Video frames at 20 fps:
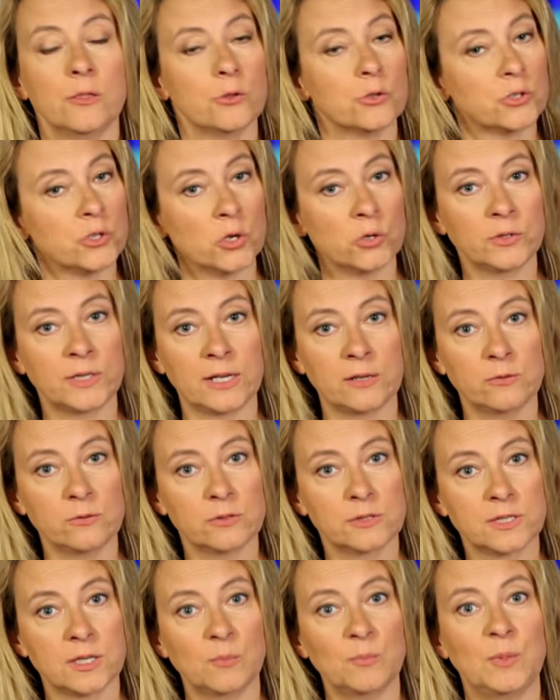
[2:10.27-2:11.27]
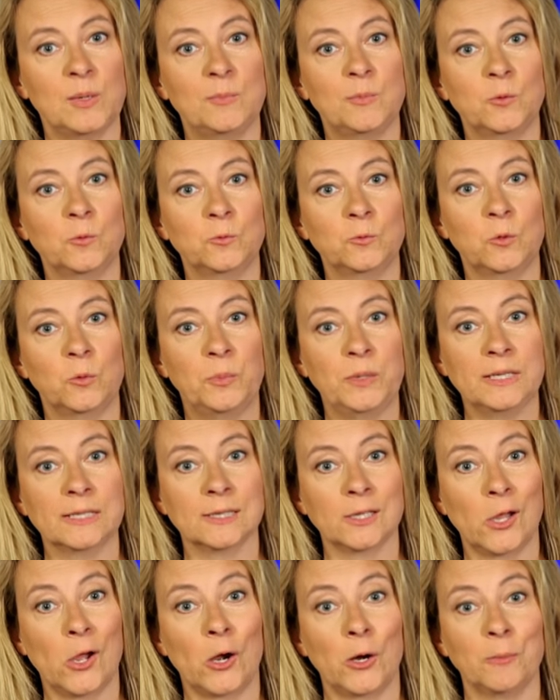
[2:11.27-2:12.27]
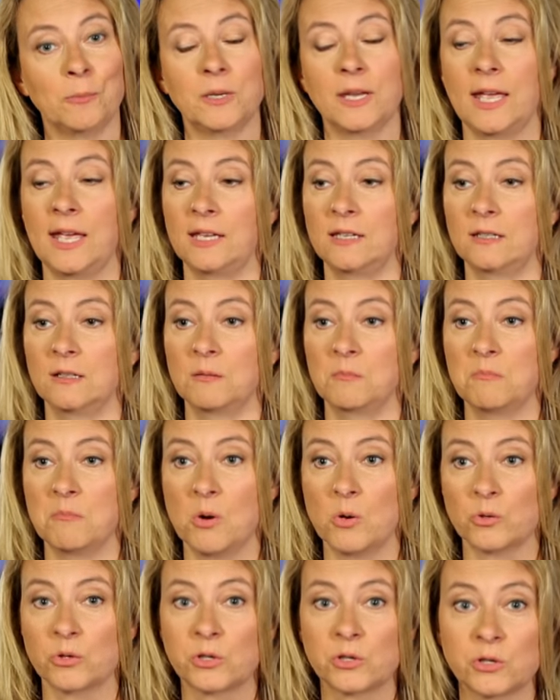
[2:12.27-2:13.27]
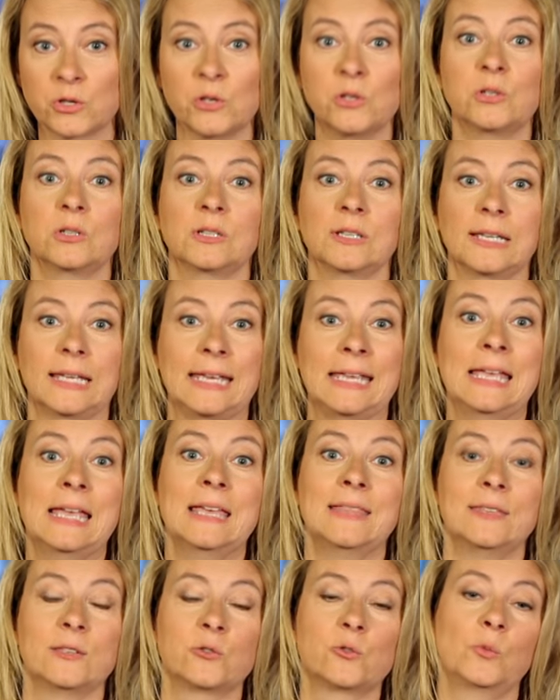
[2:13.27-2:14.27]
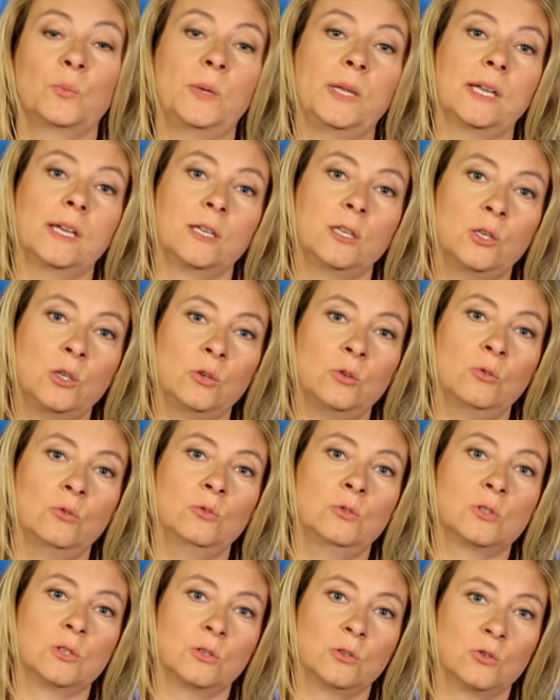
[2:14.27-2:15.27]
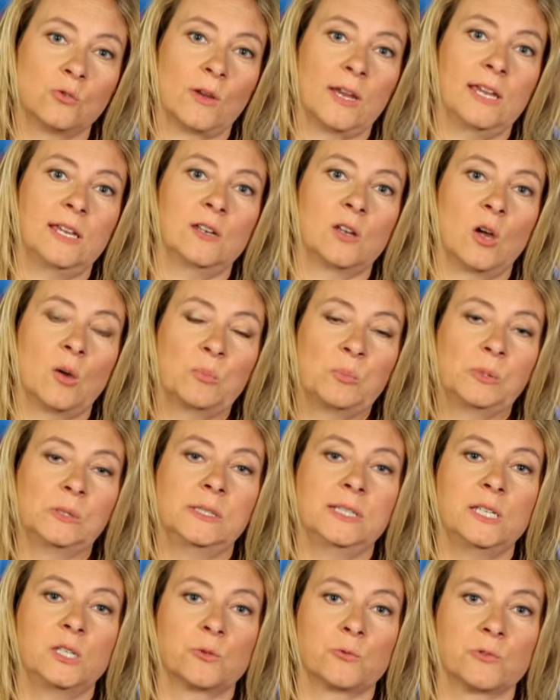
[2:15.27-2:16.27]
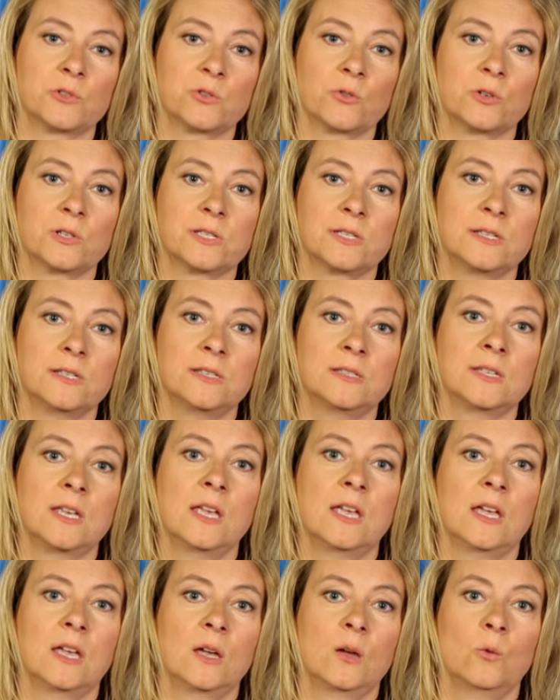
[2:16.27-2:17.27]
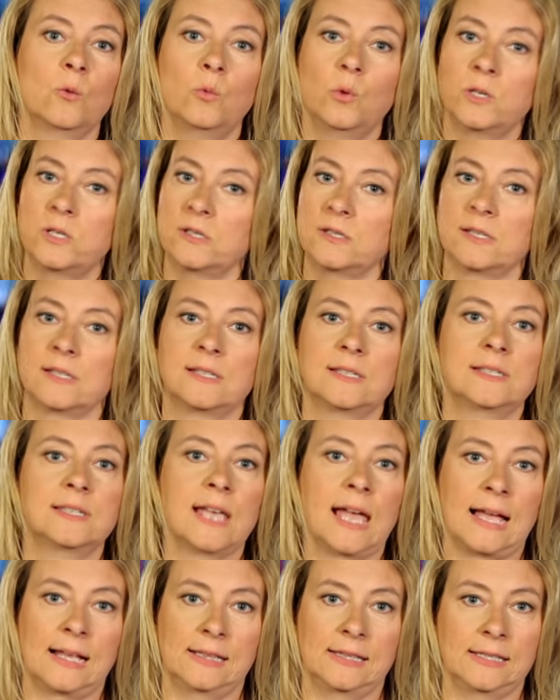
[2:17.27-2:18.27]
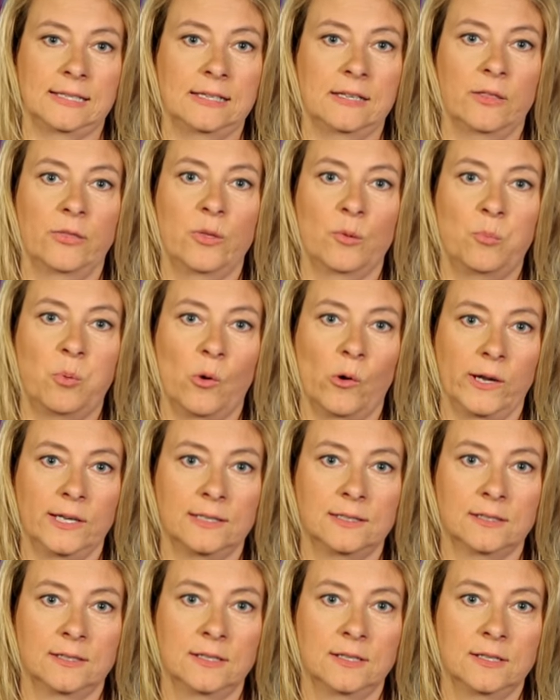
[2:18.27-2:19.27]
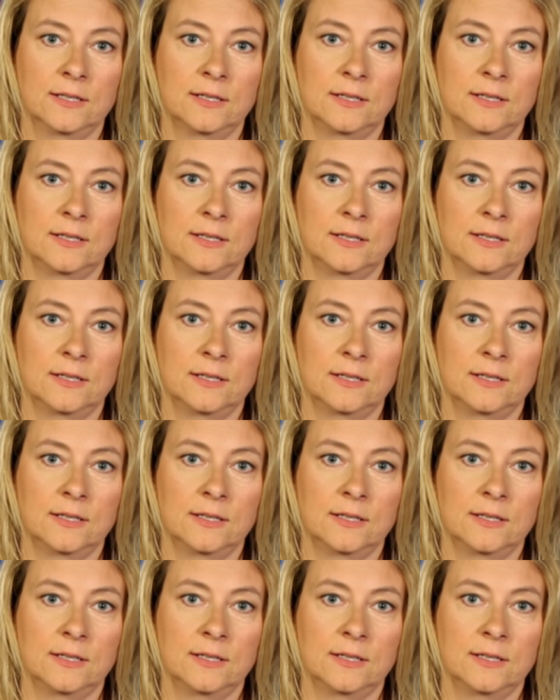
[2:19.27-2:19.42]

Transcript: There's no doubt some people will be alarmed, and most certainly this will be a huge drain on police resources, which is exactly the point.